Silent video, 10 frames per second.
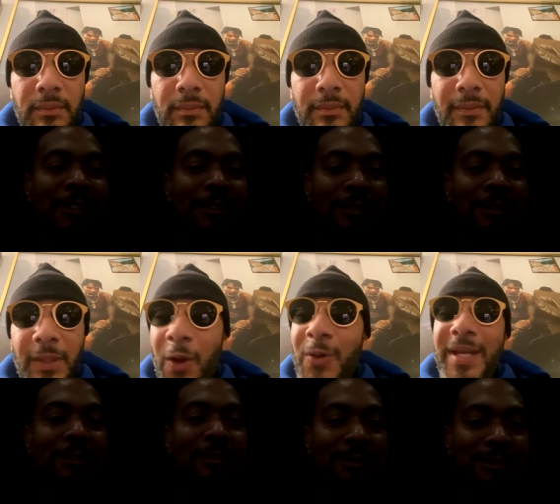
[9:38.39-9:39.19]
Mm-hmm.
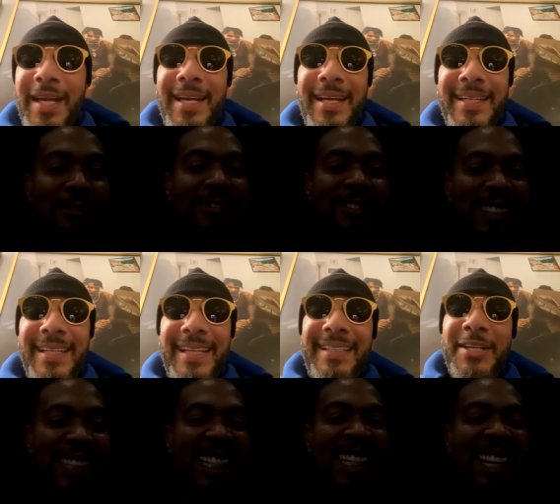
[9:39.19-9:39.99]
Oh yeah.
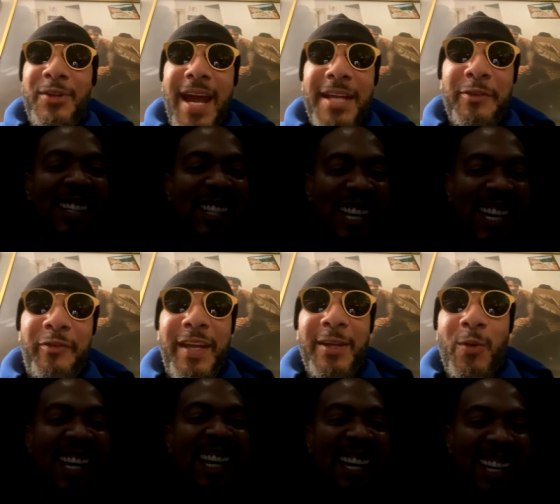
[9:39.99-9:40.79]
They said oh, you yeah. had your
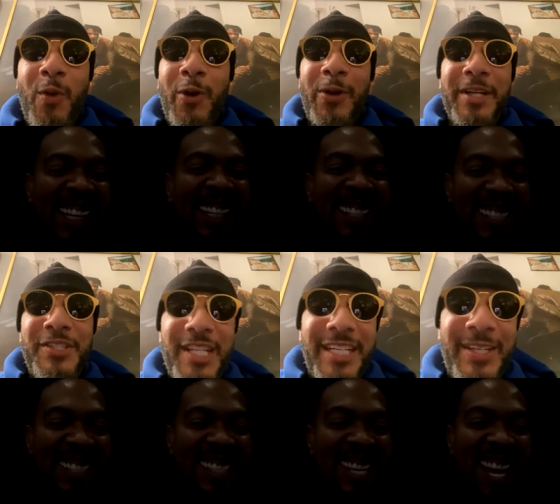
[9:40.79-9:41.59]
feet in the water on the
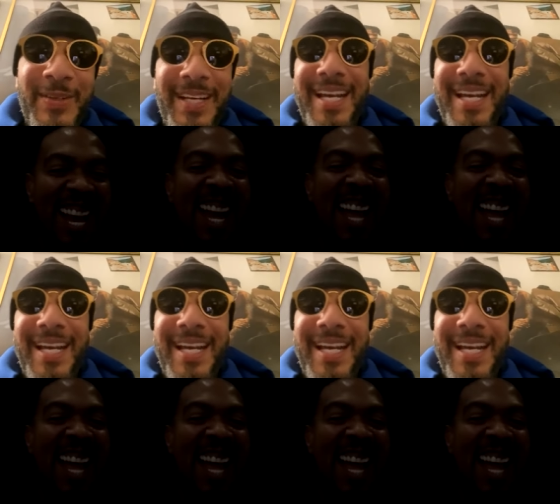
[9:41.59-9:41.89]
GQ.